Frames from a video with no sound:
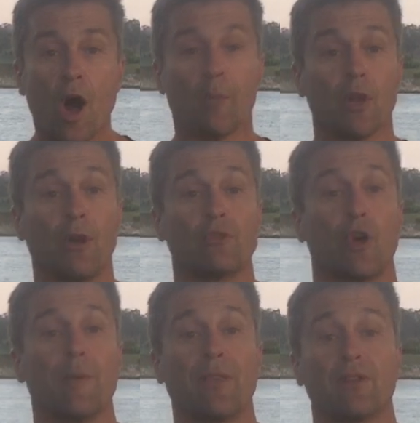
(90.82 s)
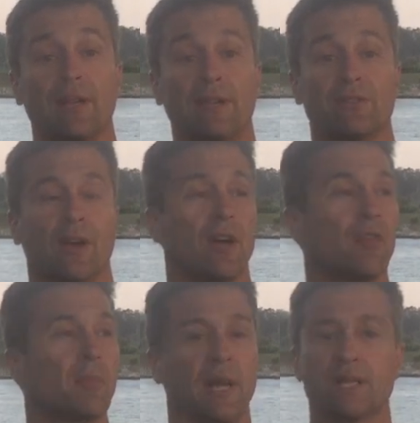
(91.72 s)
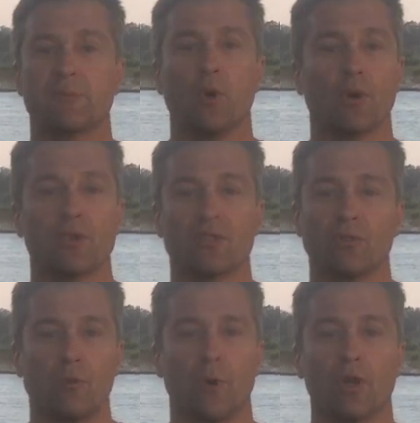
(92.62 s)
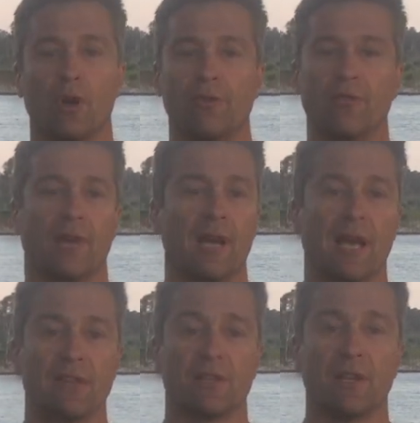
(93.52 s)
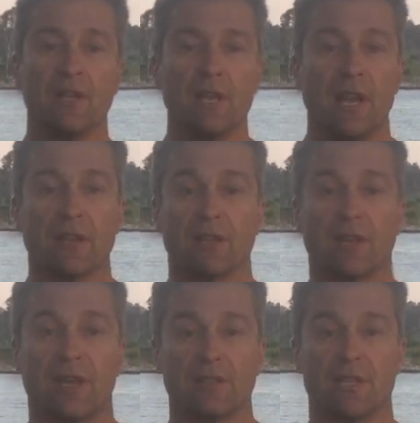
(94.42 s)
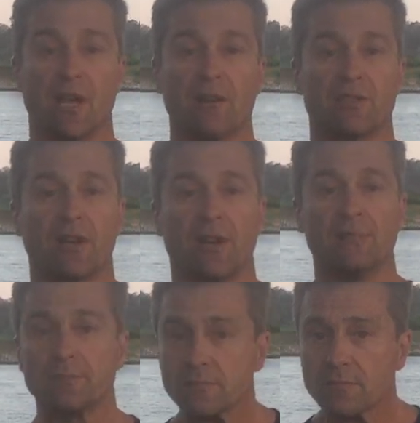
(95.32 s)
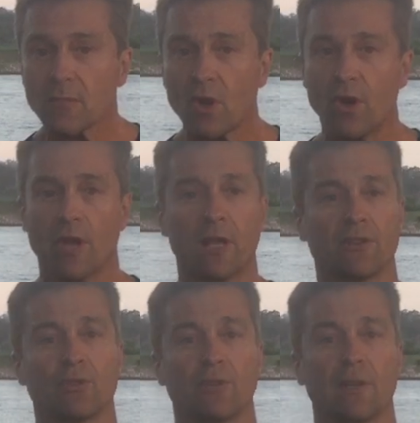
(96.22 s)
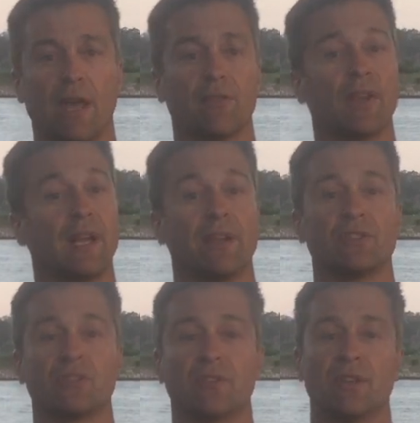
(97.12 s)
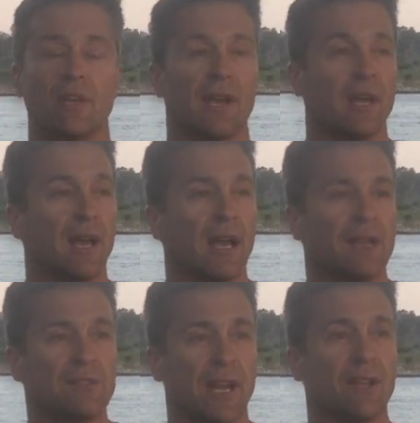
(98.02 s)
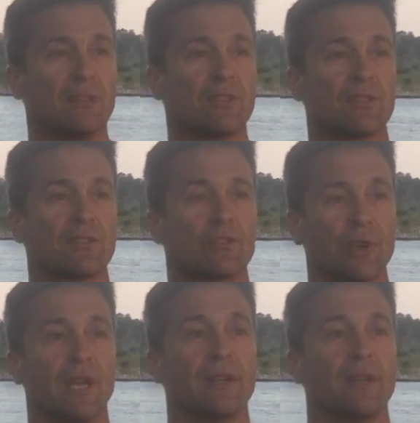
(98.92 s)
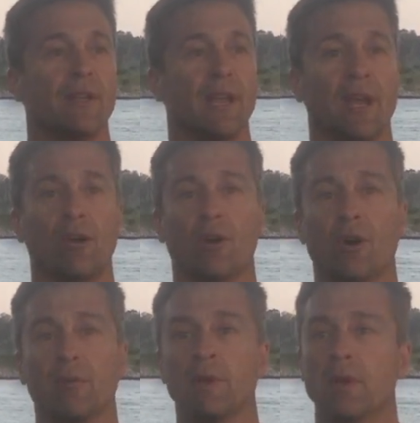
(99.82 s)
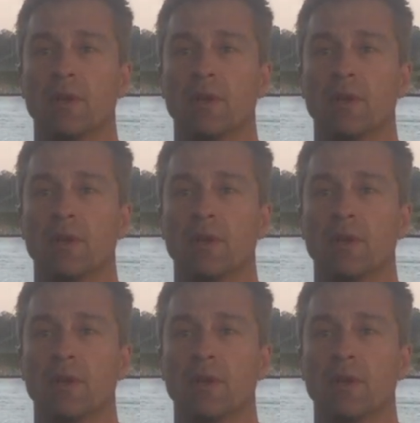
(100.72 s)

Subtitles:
I'm a lifetime athlete. I've played sports all my life. As a youngster, I undertook athletics, tennis, cricket, and I